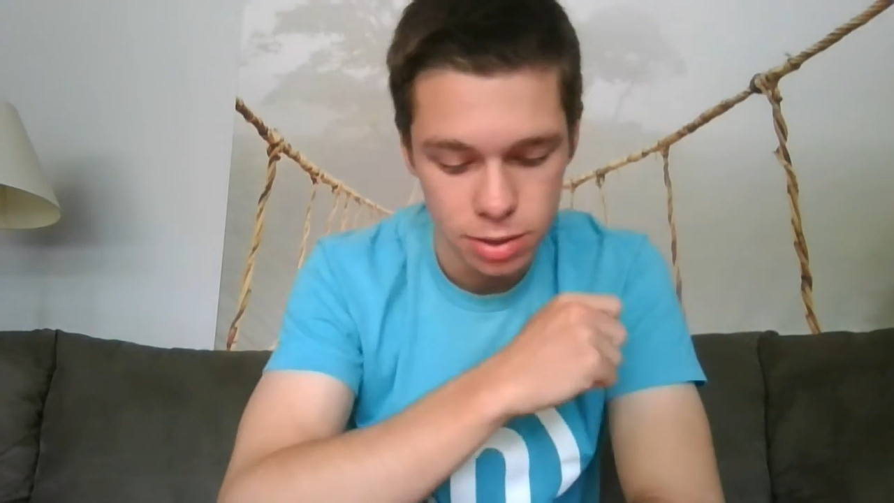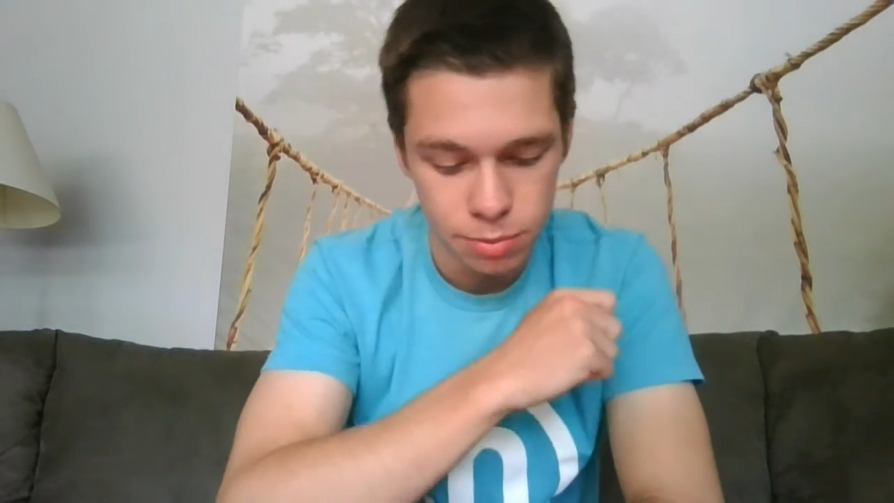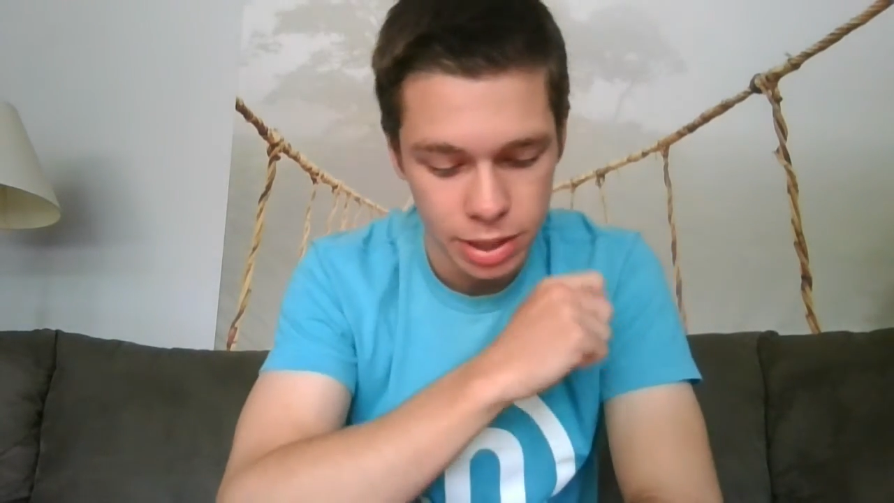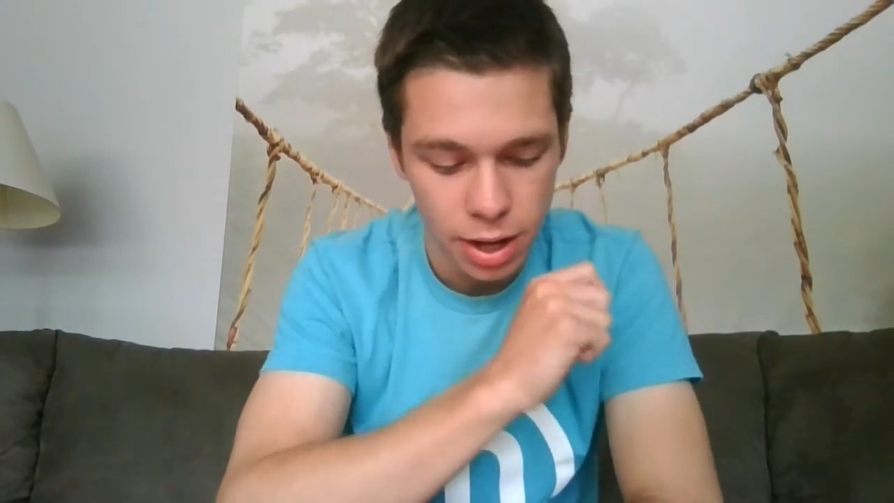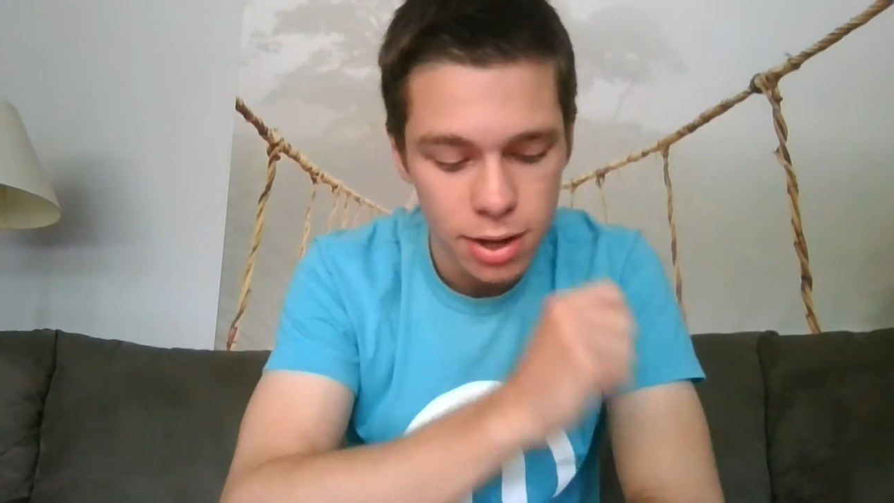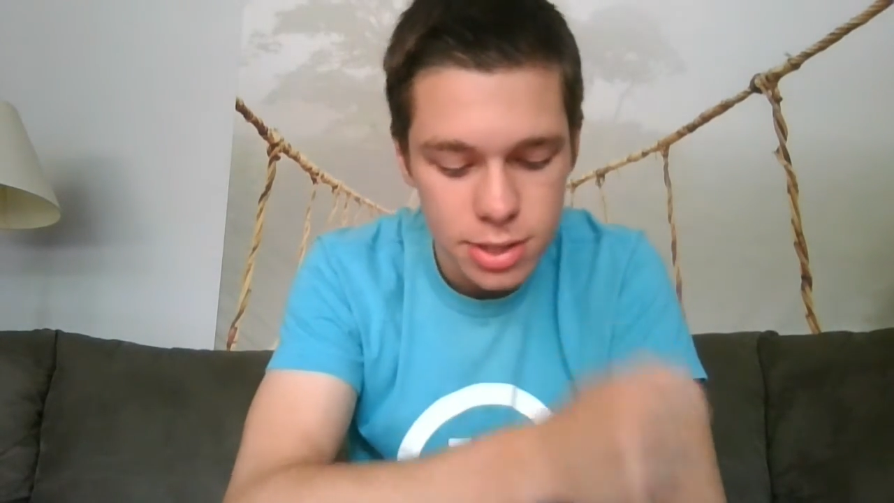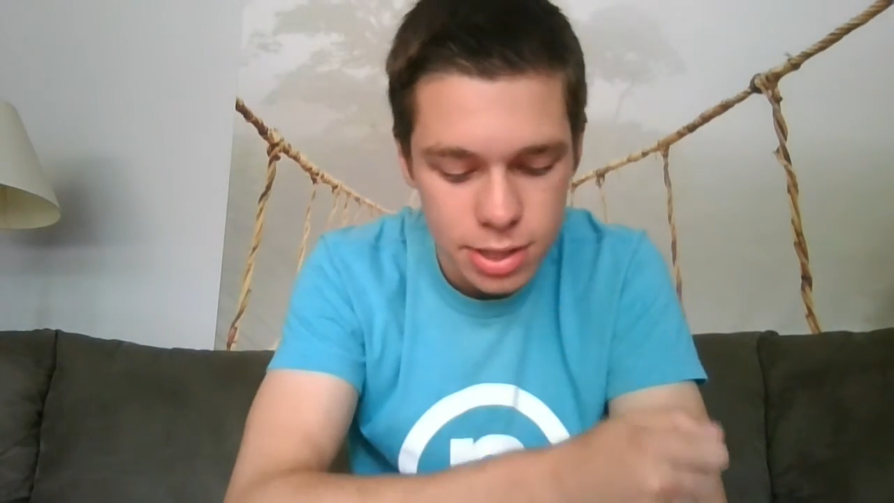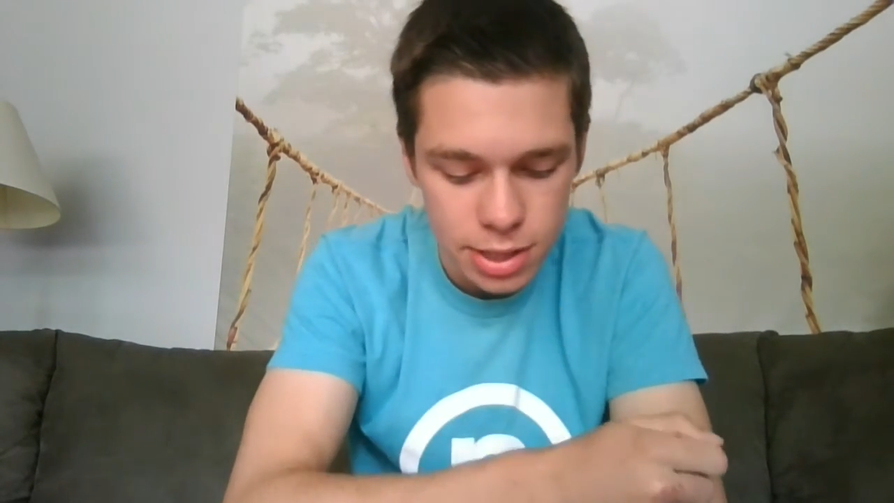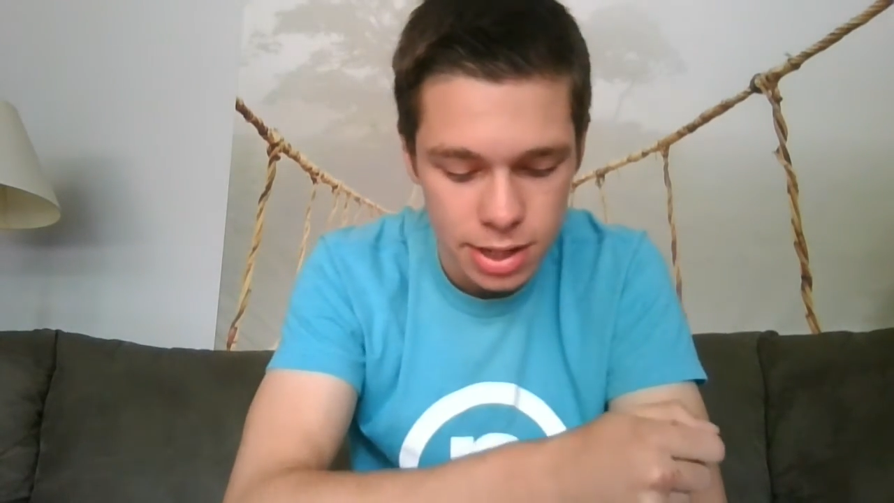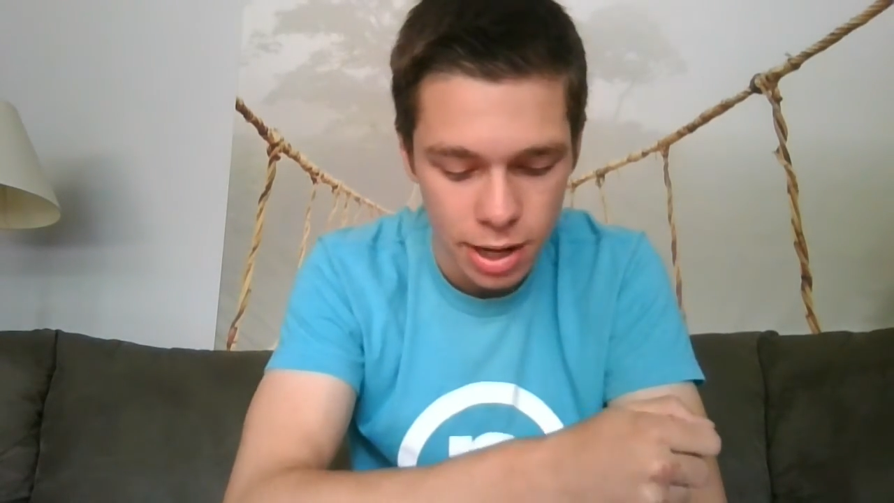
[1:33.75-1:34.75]
and because
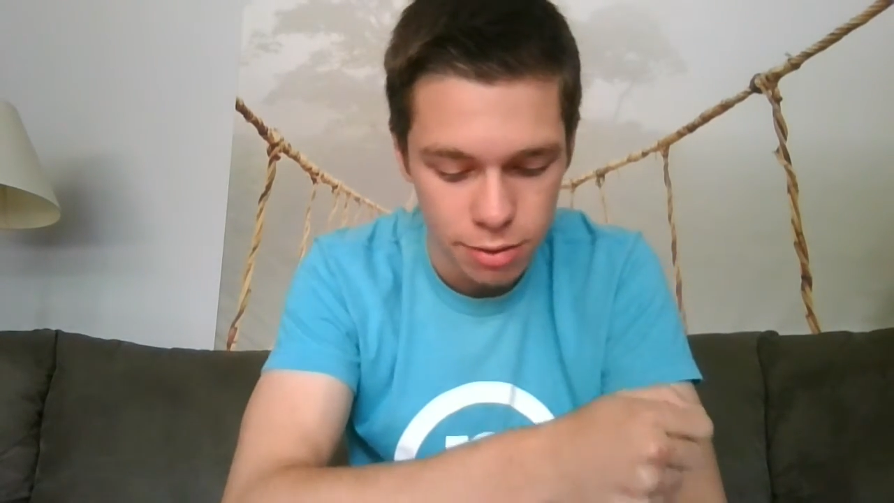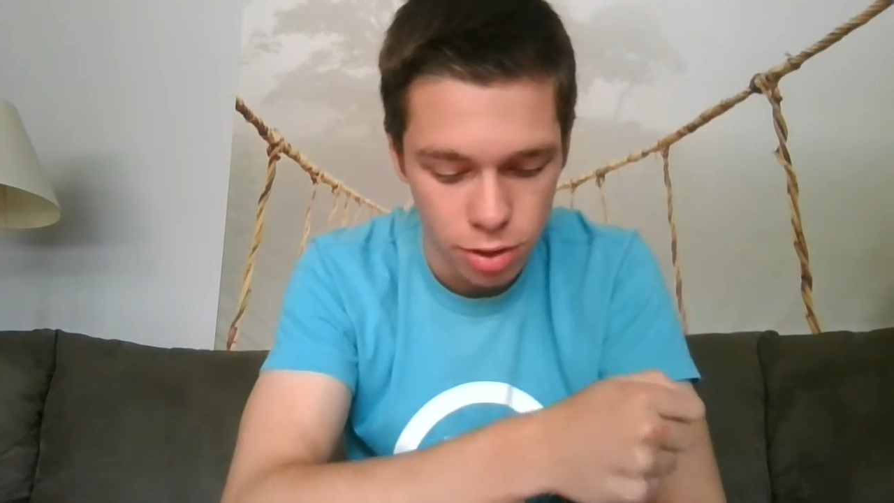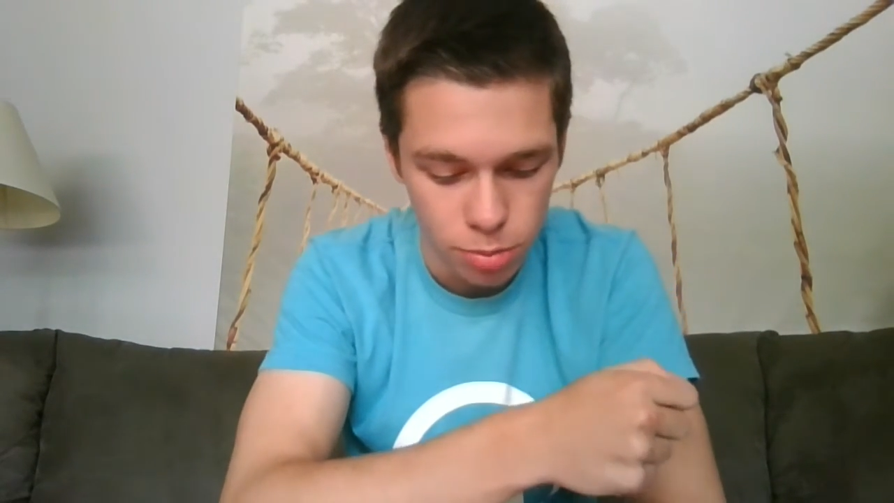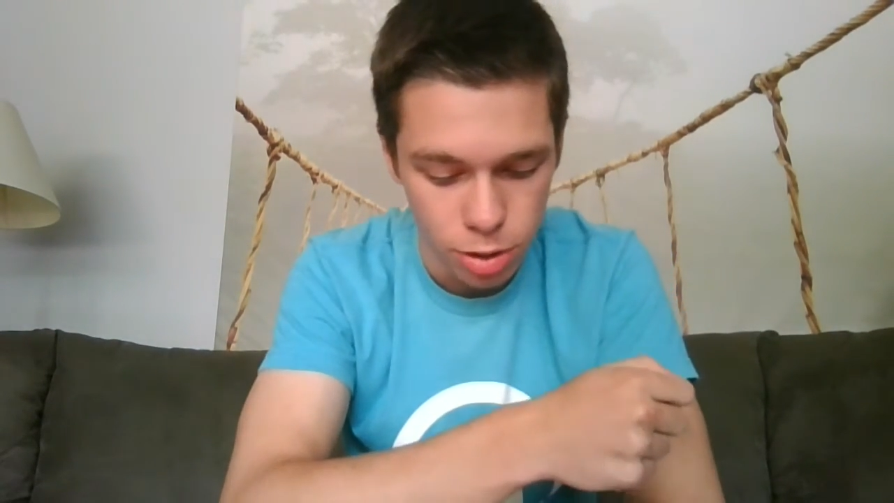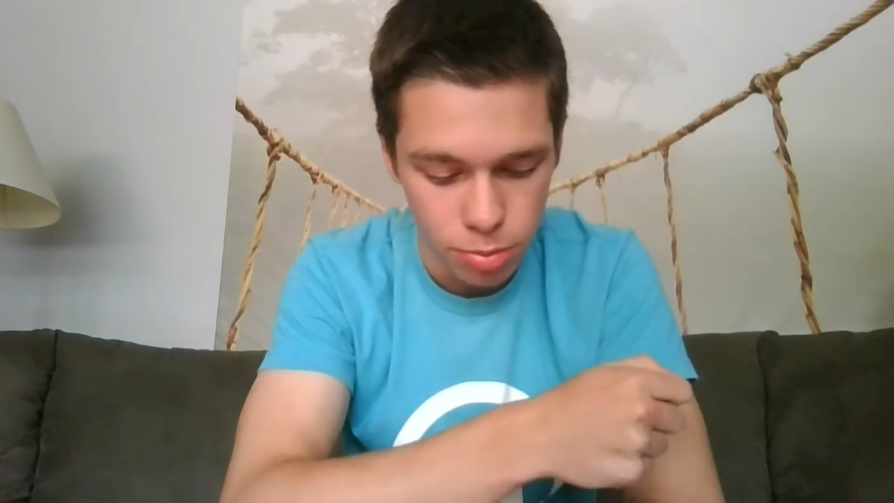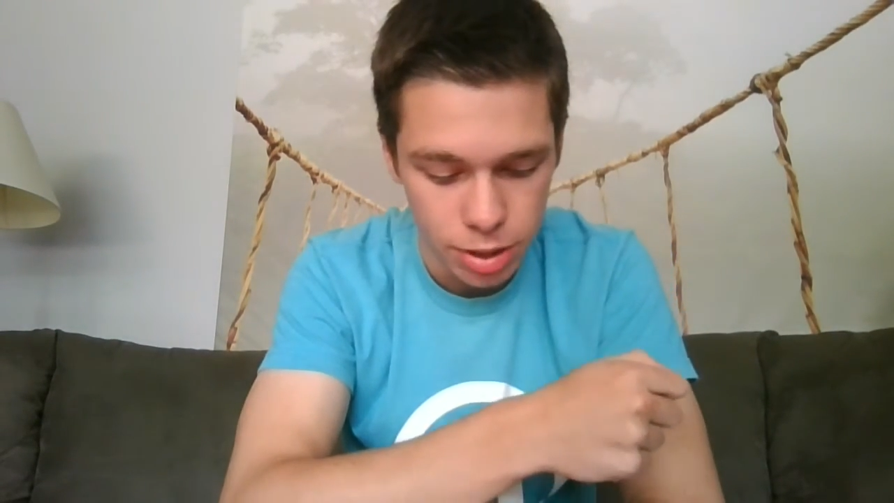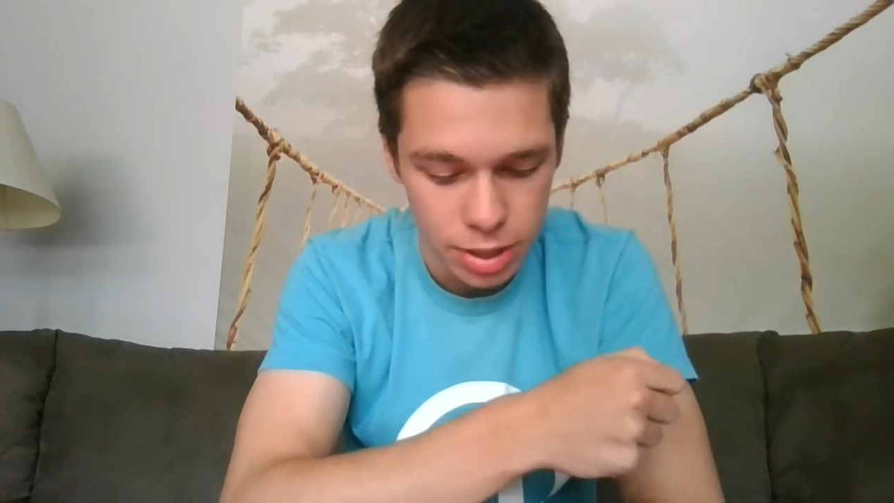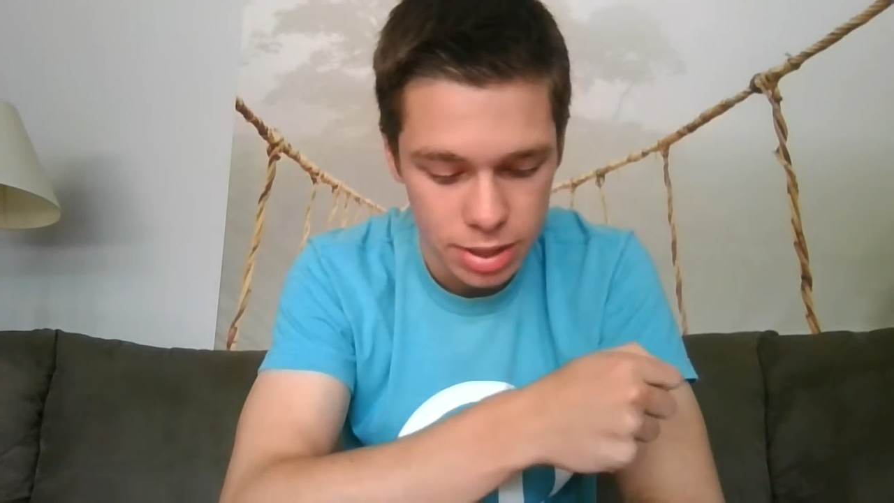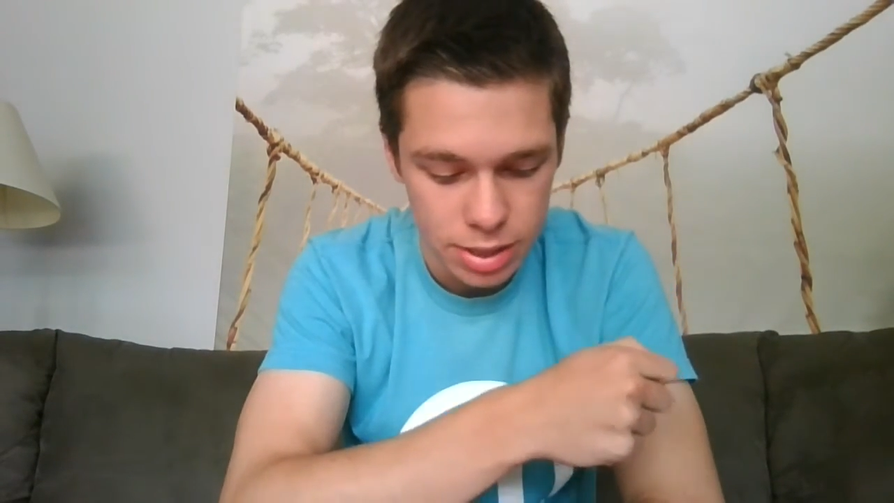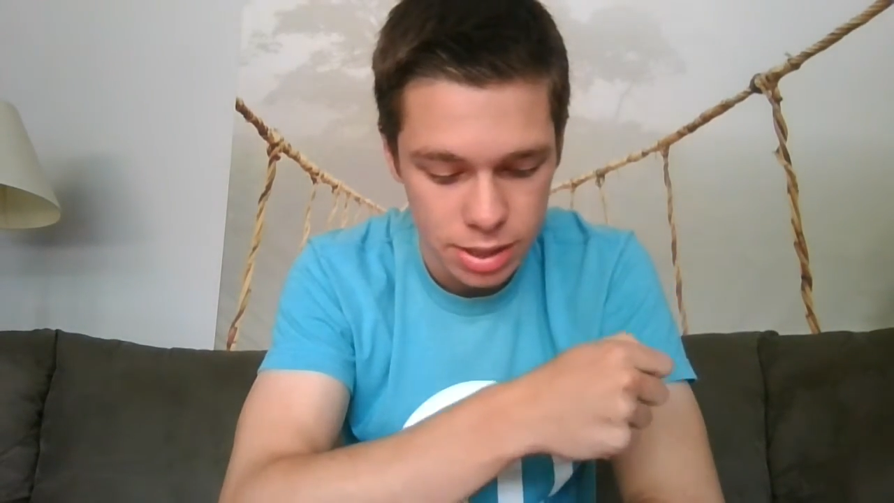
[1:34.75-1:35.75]
he died for a
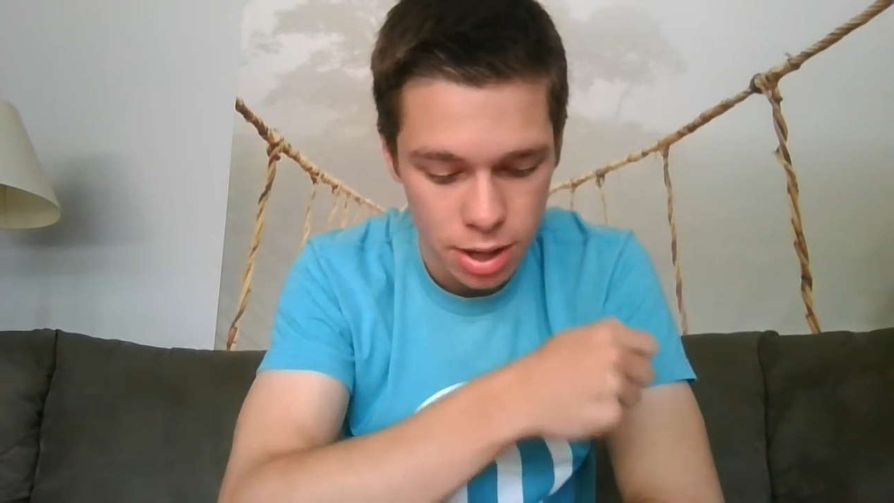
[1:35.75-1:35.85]
purpose,